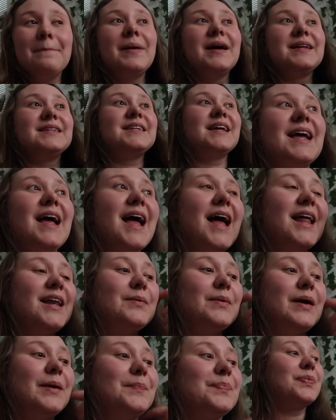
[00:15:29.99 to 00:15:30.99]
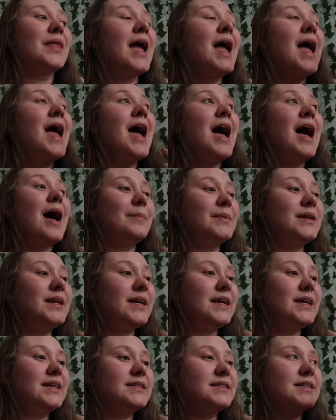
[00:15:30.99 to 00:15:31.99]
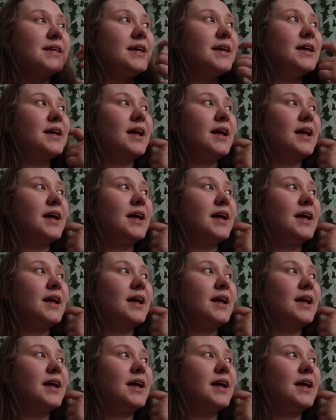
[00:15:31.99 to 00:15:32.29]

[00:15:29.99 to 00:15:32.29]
But anyway, I'm gonna eat,